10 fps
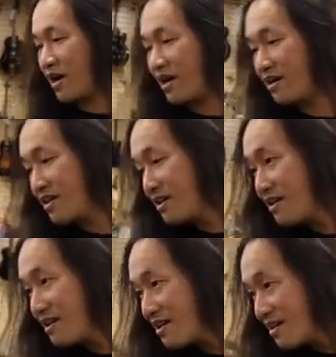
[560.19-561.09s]
by like
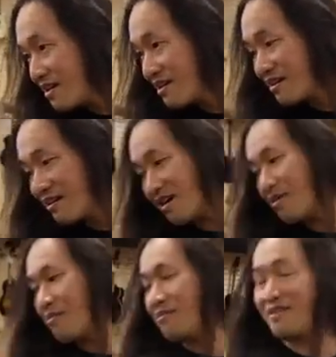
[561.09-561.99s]
you did with everyone on the
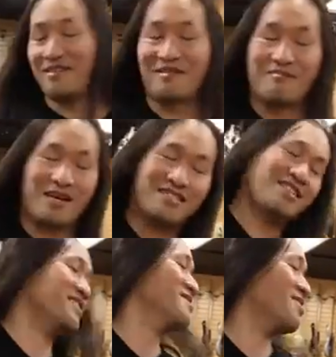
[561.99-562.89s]
um, show.
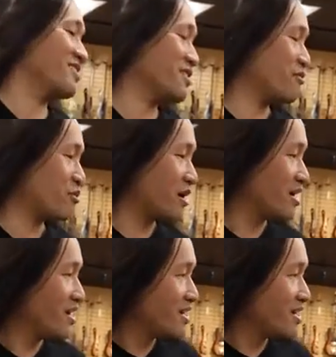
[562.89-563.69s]
amazing guitars everywhere.